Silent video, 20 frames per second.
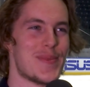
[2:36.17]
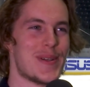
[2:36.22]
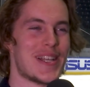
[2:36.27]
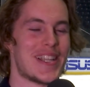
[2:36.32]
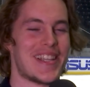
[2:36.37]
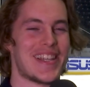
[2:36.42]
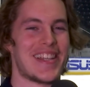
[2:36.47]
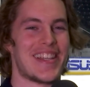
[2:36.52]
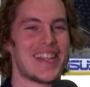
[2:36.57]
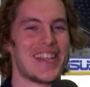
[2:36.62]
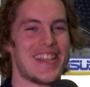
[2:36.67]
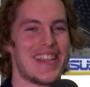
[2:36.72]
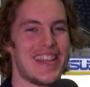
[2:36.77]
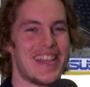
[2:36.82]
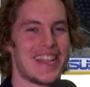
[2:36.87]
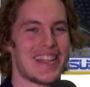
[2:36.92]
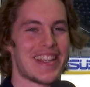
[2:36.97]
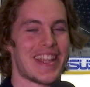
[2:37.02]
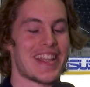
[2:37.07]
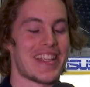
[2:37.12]
But
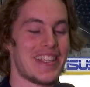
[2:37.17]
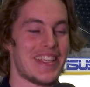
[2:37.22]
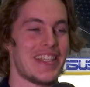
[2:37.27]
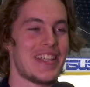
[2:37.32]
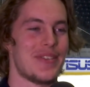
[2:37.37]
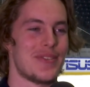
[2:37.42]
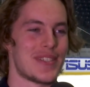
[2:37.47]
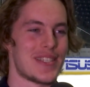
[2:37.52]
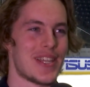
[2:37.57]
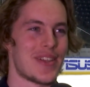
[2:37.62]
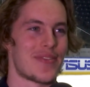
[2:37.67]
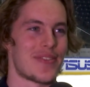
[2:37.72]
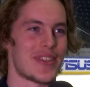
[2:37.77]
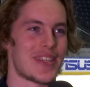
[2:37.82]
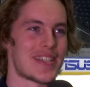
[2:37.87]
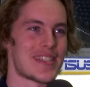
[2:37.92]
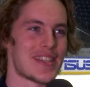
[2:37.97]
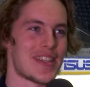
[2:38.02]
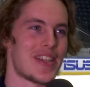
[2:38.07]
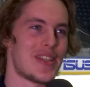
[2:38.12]
yeah, he was definitely
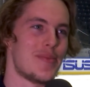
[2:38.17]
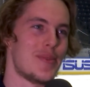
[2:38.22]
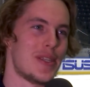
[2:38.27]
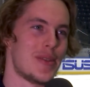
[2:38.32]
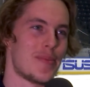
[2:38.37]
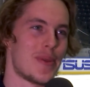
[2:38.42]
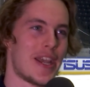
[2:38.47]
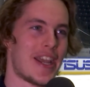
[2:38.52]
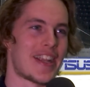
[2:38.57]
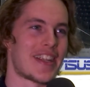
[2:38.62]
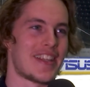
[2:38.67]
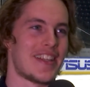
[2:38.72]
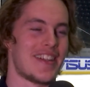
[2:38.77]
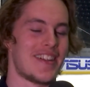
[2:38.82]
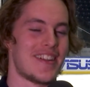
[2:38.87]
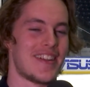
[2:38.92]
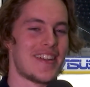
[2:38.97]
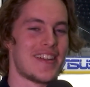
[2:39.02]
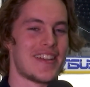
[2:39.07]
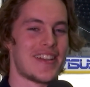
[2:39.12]
excited being back
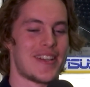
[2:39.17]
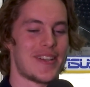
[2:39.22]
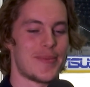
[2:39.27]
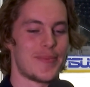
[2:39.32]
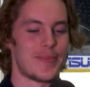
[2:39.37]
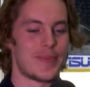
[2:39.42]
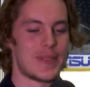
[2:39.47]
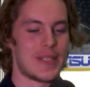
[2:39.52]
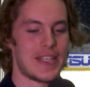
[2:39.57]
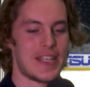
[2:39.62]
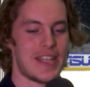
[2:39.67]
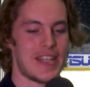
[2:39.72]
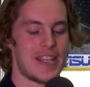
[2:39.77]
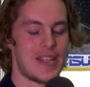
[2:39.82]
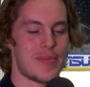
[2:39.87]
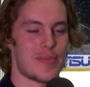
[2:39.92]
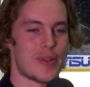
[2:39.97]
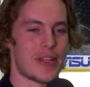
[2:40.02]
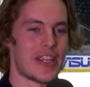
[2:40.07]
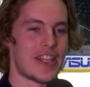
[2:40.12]
here,
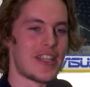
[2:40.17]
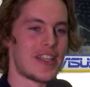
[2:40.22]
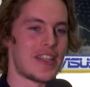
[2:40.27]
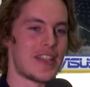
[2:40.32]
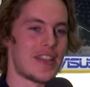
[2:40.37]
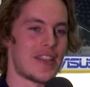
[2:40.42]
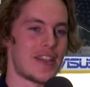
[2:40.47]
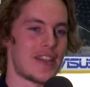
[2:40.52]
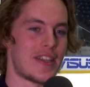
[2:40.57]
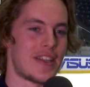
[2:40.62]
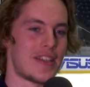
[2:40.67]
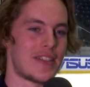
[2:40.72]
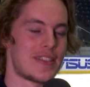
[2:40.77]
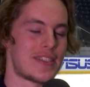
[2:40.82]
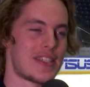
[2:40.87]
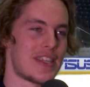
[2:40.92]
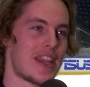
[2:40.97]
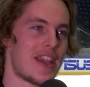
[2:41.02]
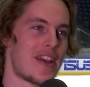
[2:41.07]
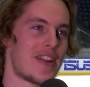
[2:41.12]
playing in
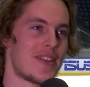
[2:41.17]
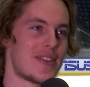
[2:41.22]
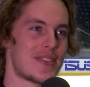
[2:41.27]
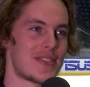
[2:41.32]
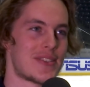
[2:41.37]
Seattle.